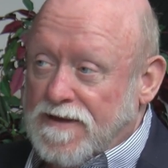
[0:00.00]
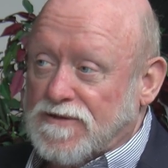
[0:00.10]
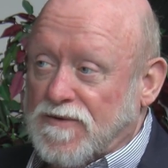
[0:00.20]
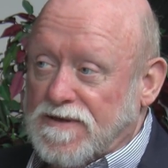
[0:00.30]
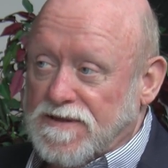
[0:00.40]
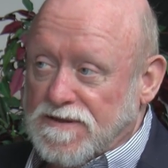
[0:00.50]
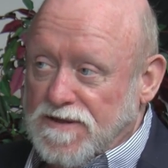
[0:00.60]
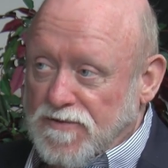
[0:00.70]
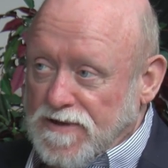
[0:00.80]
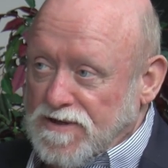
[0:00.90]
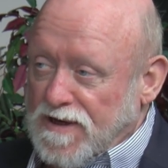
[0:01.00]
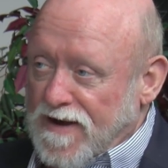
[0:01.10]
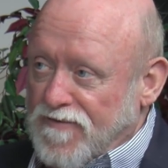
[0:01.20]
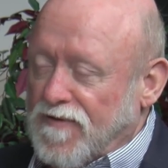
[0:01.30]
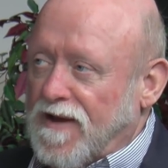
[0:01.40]
So he's a generation
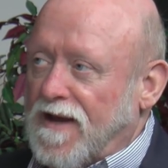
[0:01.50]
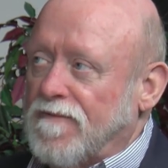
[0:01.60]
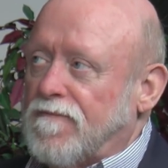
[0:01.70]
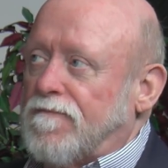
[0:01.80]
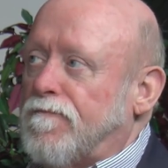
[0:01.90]
after that.